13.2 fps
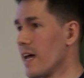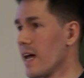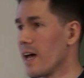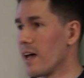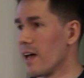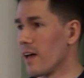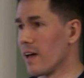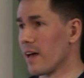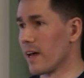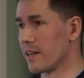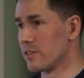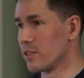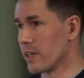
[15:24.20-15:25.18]

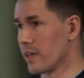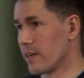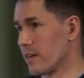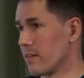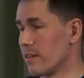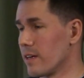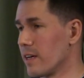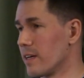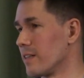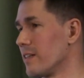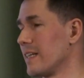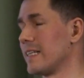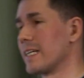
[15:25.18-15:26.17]
and
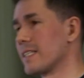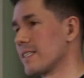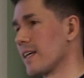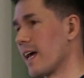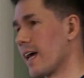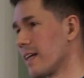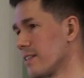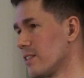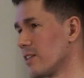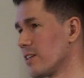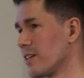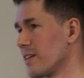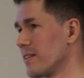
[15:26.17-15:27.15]
analytics and
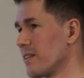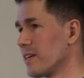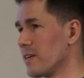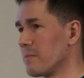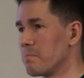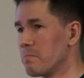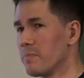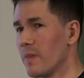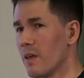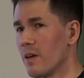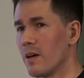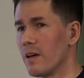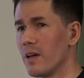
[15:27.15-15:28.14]
the
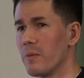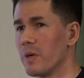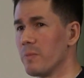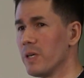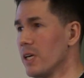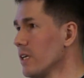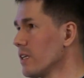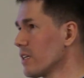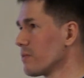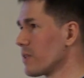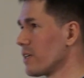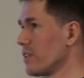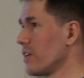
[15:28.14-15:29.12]
maybe
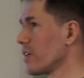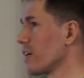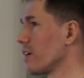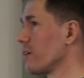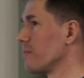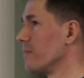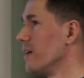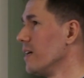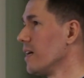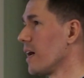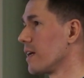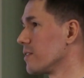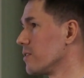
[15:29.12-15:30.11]
income that they come,
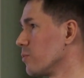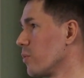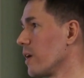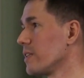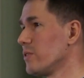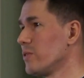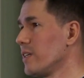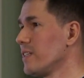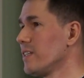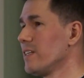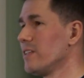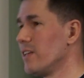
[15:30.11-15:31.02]
and why do they need?